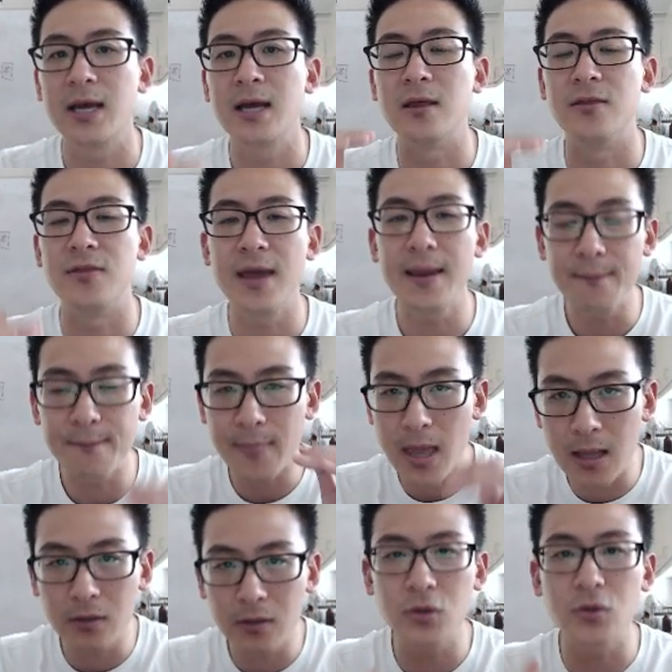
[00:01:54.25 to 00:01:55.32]
They
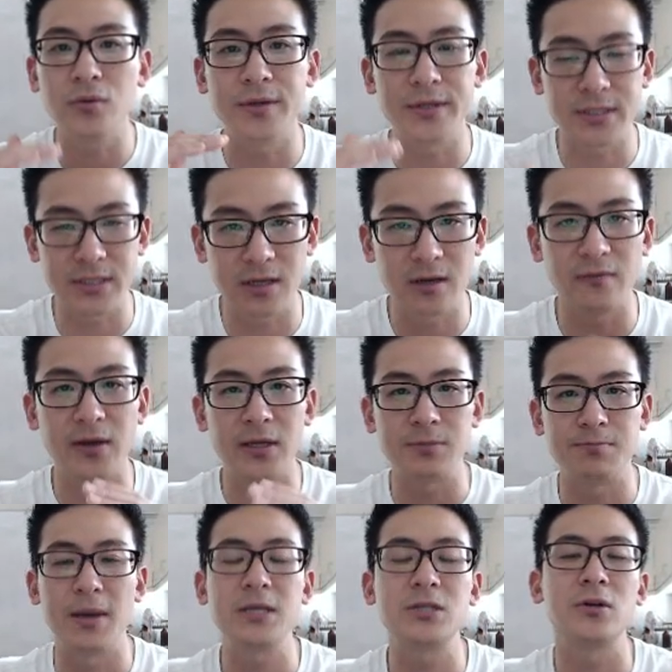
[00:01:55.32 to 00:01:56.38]
mail you the surveys
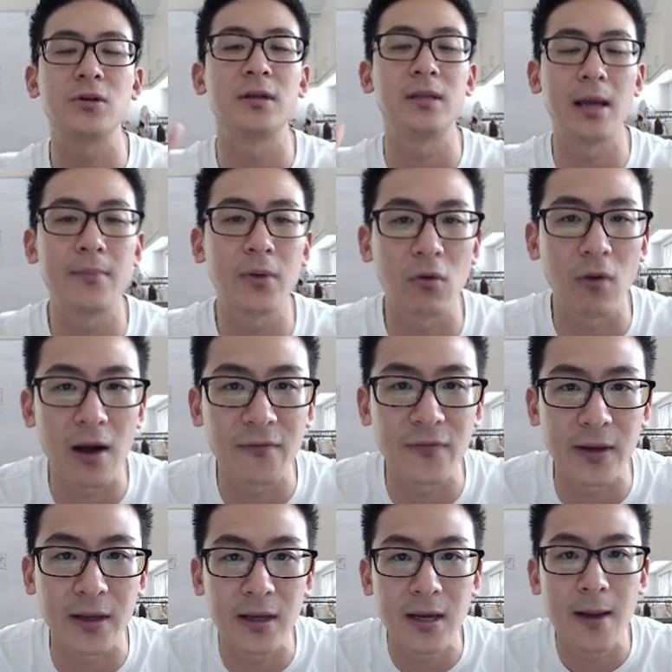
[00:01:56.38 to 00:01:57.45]
based on the demographic